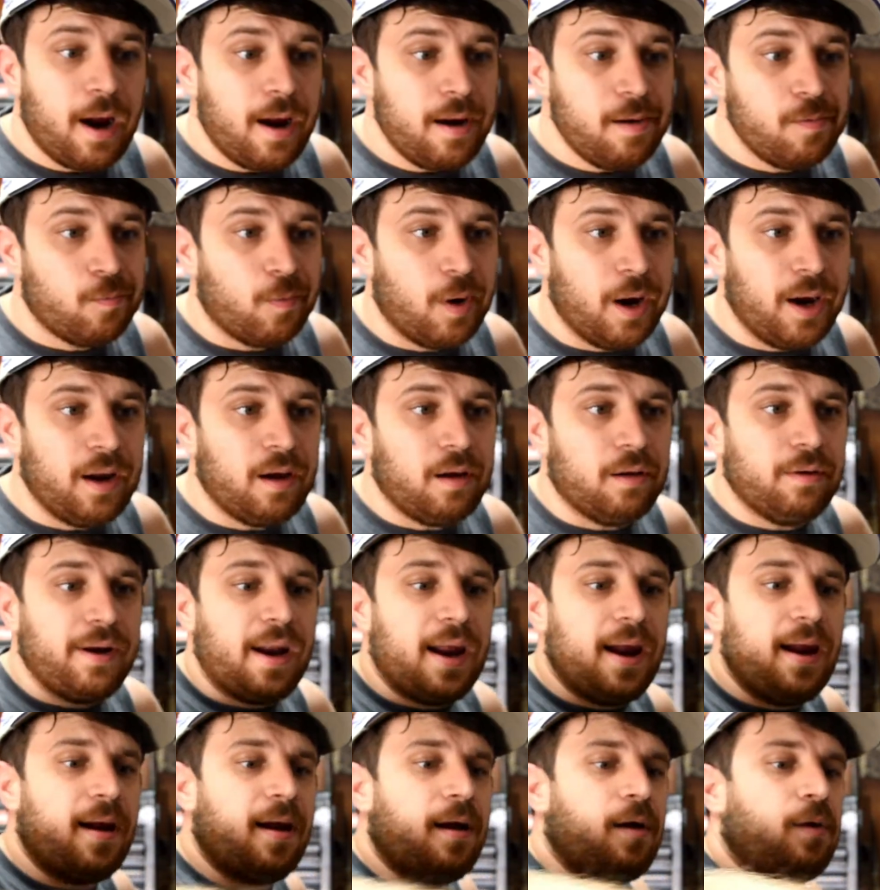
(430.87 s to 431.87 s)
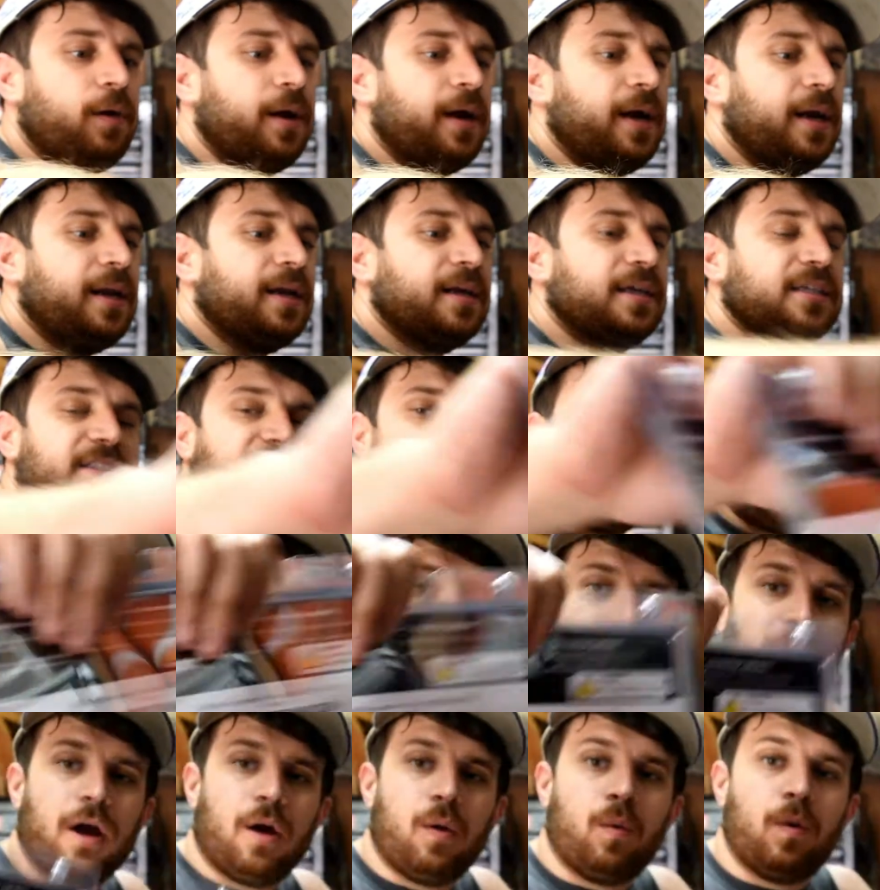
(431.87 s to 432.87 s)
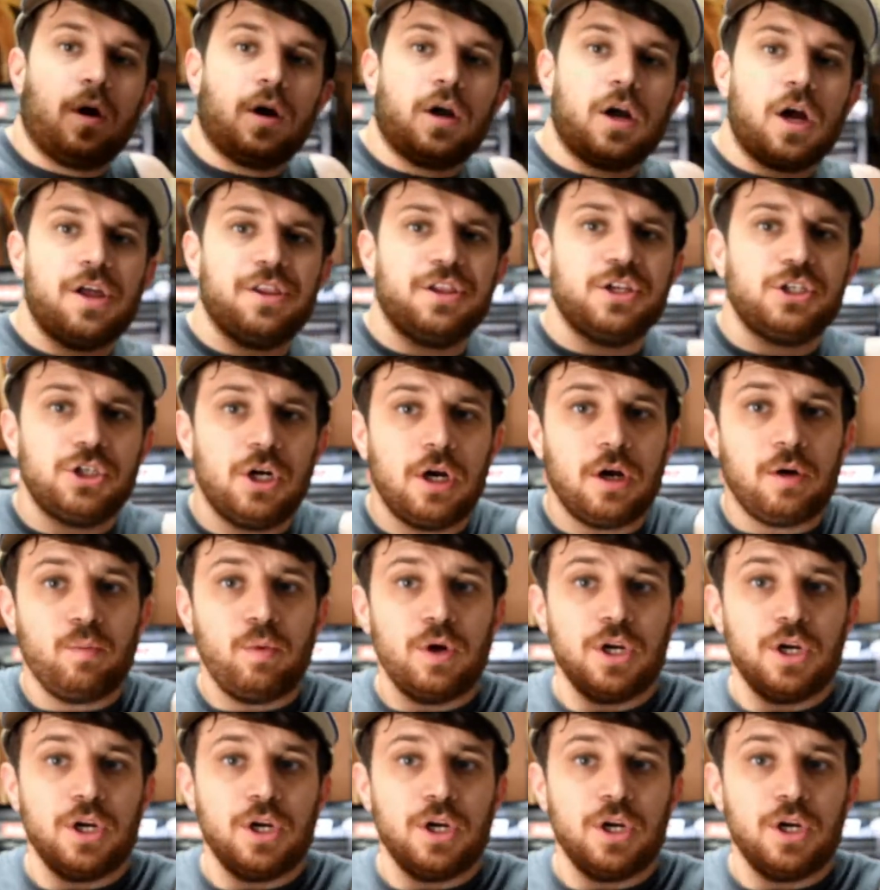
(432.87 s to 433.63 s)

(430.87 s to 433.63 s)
Well, now it is time to go work on the truck,